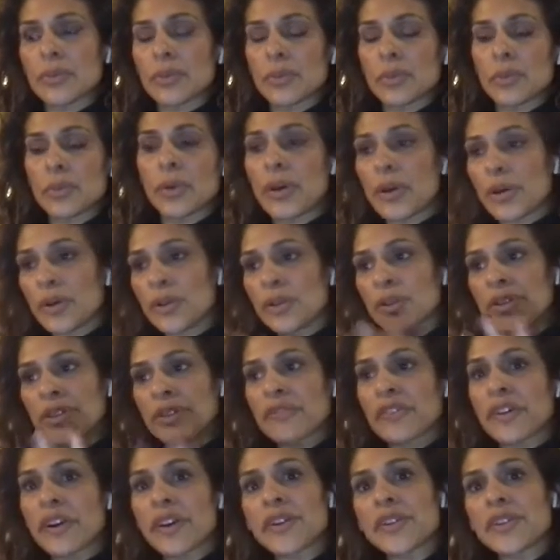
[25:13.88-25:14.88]
world
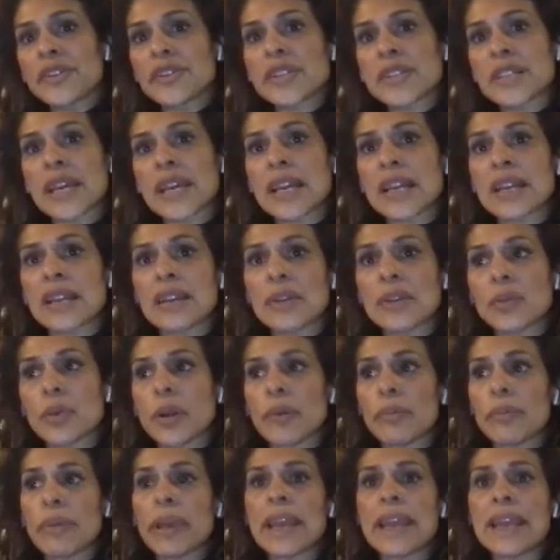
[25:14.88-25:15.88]
of understanding
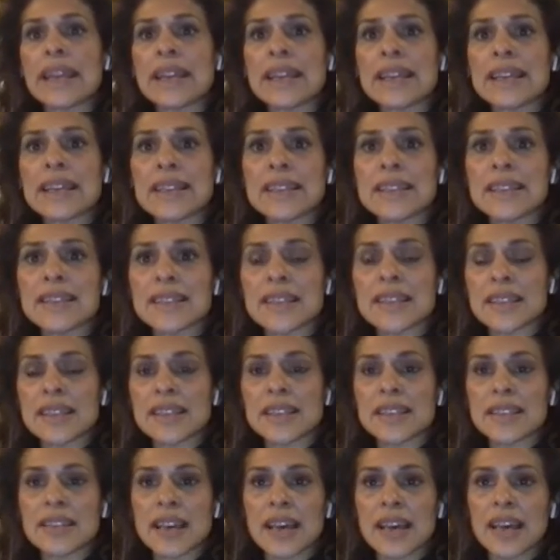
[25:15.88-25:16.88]
what pain is
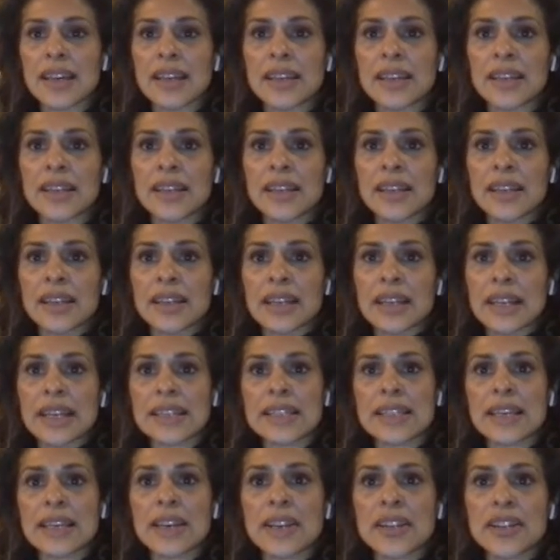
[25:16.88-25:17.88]
that
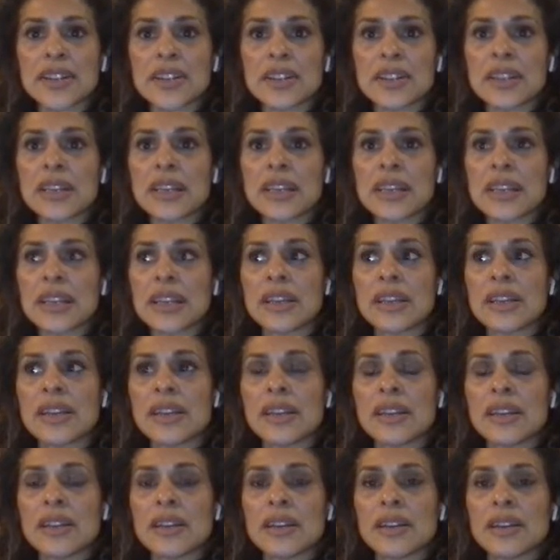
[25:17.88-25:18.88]
it's actually
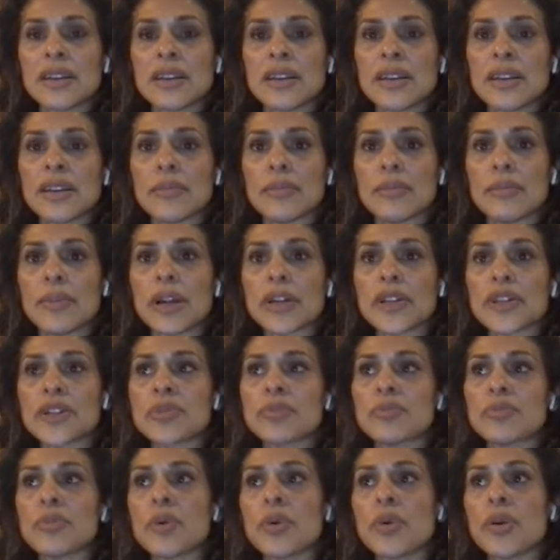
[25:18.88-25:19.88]

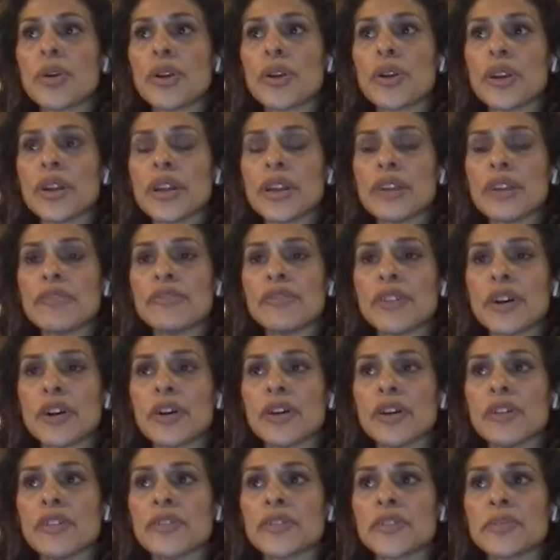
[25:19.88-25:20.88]
much more
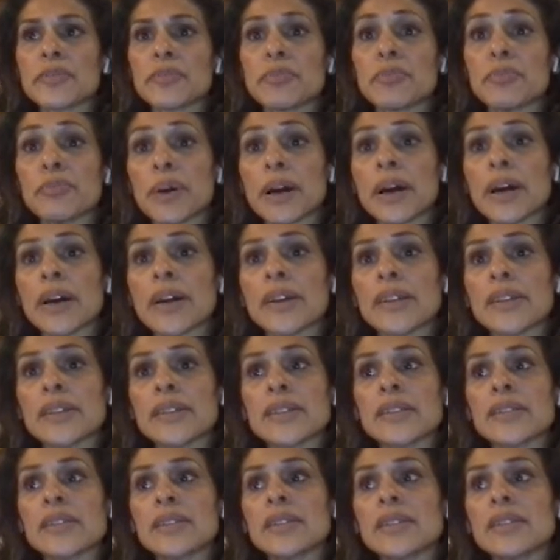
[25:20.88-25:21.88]
involved, but
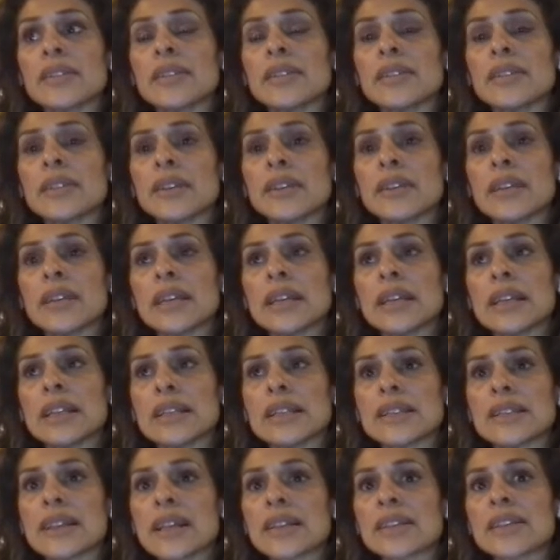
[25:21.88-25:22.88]

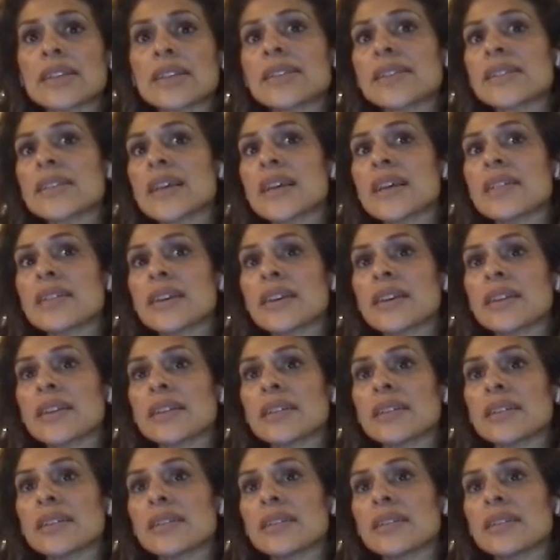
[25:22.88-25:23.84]
it's not to say that